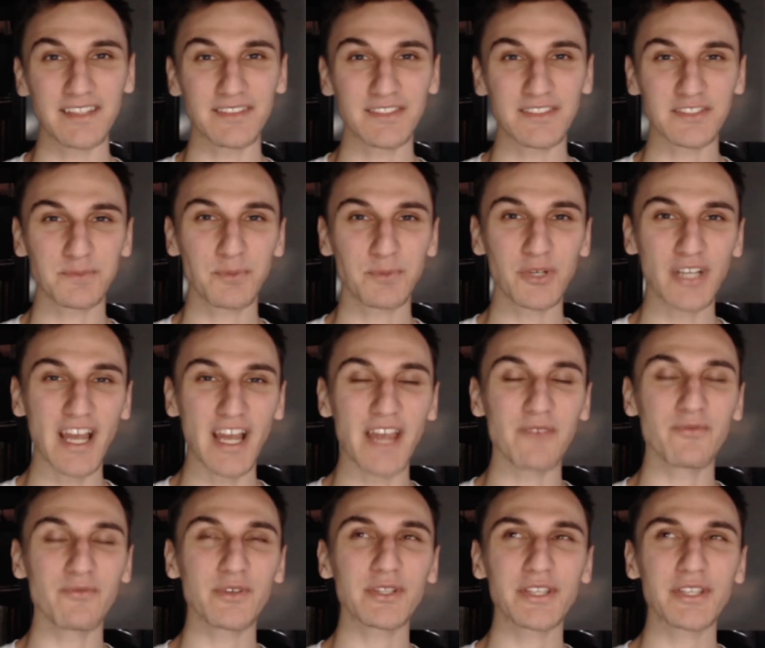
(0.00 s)
This book I
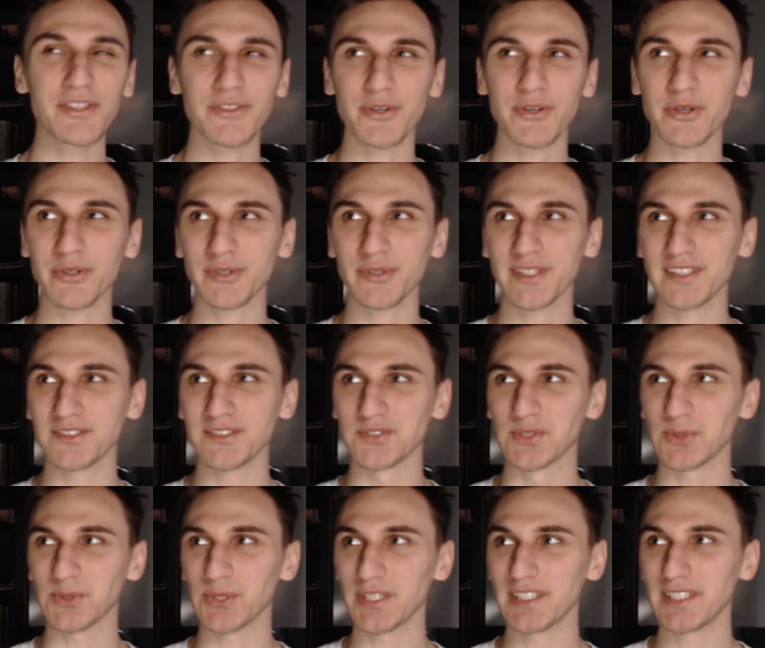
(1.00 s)
really thoroughly
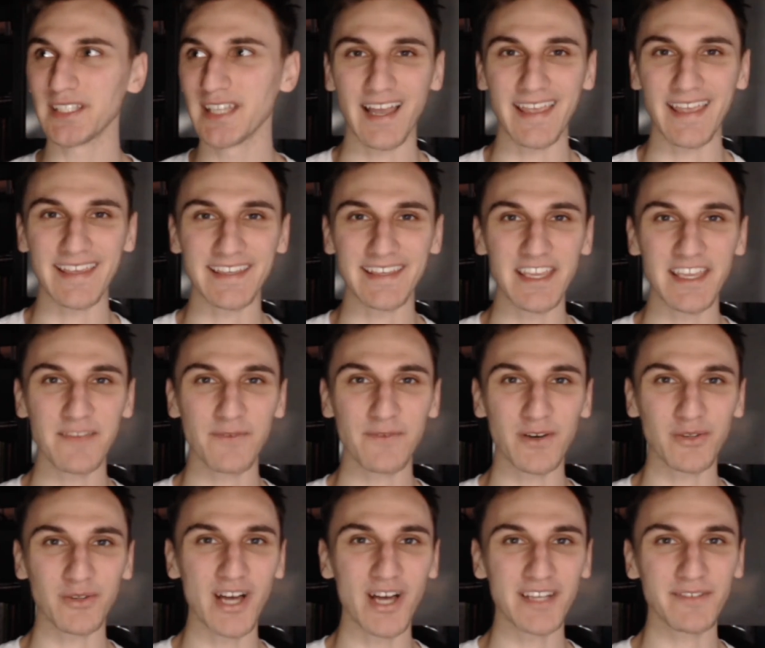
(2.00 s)
enjoyed. It gave
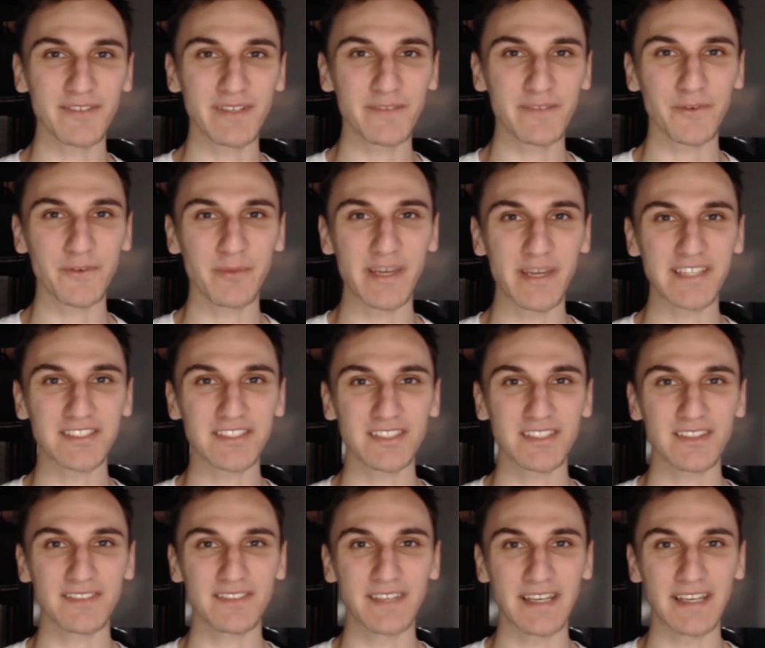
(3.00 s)
a lot of
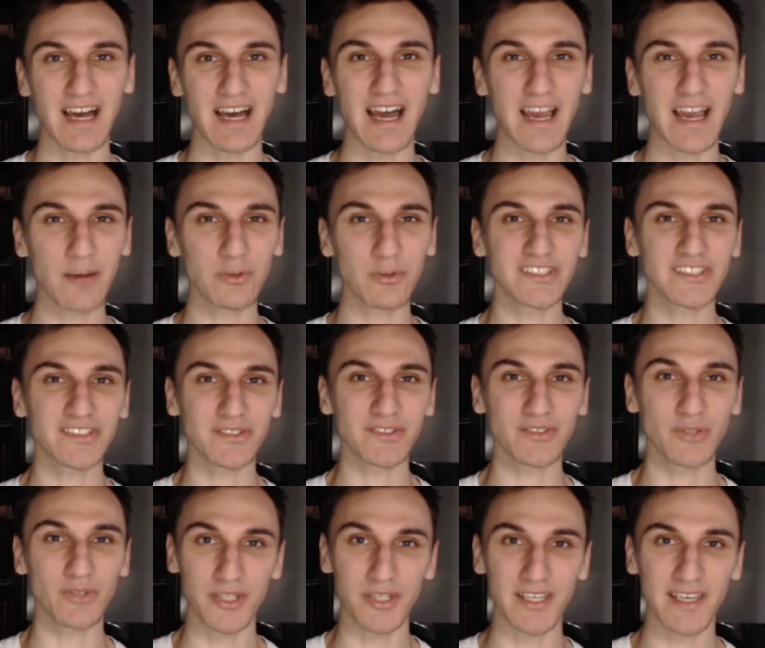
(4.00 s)
information that I was
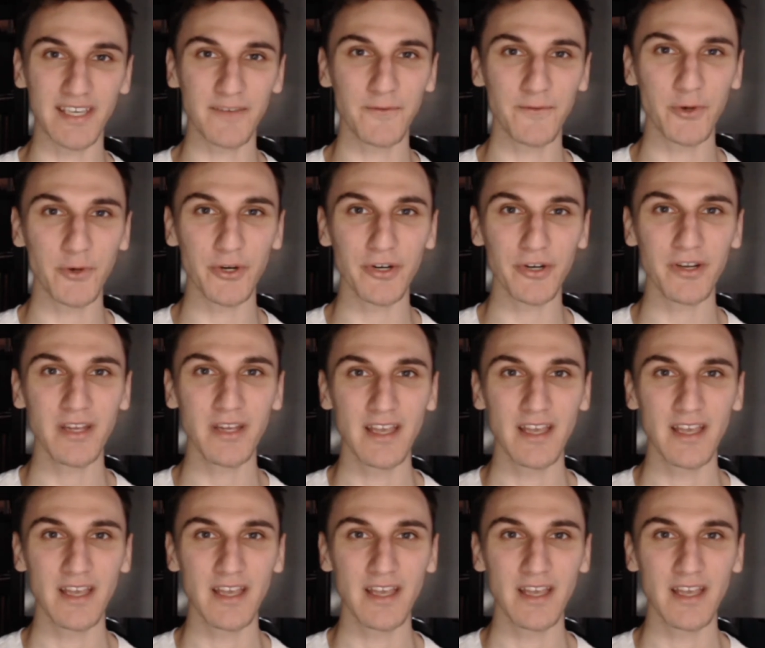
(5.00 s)
looking for.